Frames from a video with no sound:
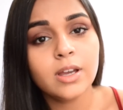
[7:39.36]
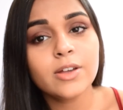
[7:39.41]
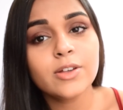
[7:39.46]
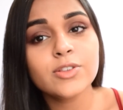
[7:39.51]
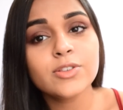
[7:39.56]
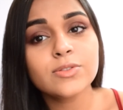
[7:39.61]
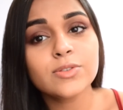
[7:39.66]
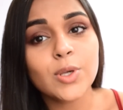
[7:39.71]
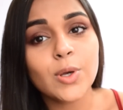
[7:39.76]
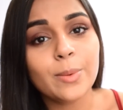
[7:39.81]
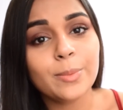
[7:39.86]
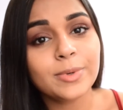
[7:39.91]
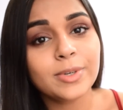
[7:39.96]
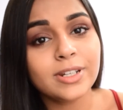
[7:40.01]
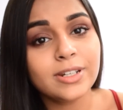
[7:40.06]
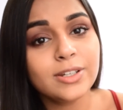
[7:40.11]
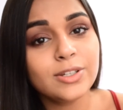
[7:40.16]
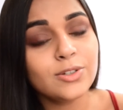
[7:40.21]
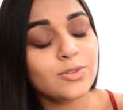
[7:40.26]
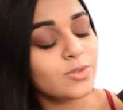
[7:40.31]
So I'm
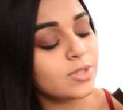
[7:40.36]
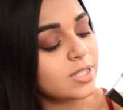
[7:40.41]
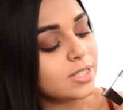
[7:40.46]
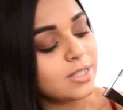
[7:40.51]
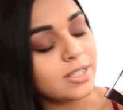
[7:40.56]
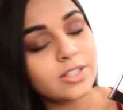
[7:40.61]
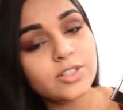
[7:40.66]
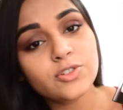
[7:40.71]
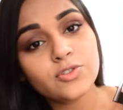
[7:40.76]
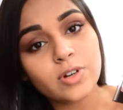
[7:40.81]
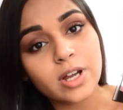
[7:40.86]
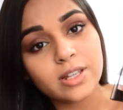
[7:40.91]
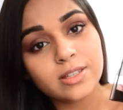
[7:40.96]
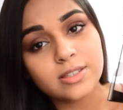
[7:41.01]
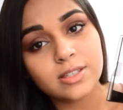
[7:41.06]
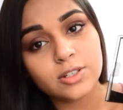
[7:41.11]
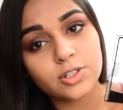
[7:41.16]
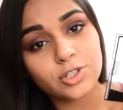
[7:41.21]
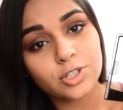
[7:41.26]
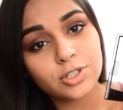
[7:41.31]
going to use this
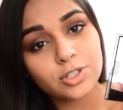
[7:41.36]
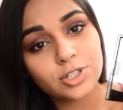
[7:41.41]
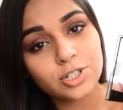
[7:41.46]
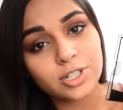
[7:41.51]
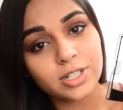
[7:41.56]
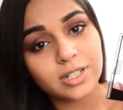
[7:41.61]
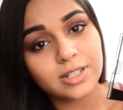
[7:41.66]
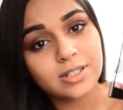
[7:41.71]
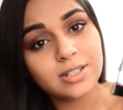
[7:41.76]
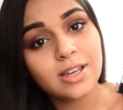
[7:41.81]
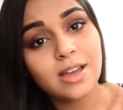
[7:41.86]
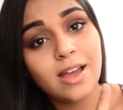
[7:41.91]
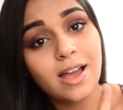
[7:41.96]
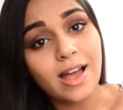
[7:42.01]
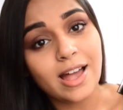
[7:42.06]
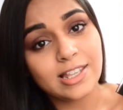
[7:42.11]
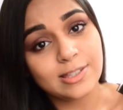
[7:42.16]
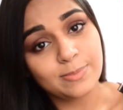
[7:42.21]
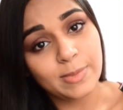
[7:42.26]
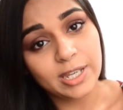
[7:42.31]
transition shade
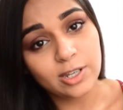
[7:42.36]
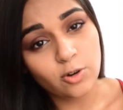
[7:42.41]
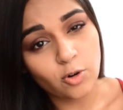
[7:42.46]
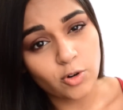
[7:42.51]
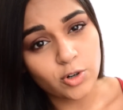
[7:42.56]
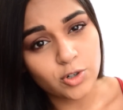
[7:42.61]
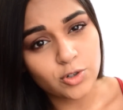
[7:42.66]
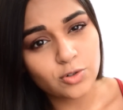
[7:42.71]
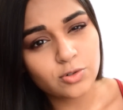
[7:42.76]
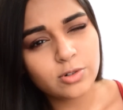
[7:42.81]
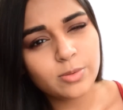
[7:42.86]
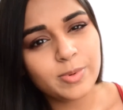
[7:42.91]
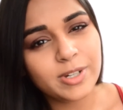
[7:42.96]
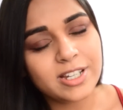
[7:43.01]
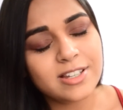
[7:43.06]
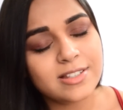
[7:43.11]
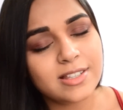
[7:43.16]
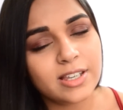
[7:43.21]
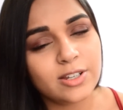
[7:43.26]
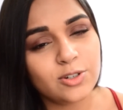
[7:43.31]
as my contour
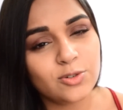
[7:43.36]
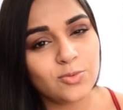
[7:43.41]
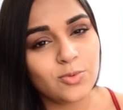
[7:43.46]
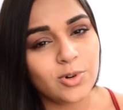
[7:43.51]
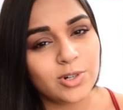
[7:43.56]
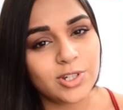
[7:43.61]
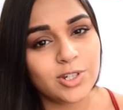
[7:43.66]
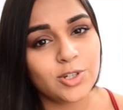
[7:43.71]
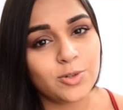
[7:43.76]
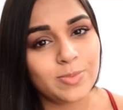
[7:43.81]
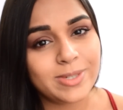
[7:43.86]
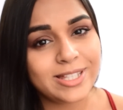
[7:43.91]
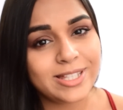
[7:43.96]
because I do want it to be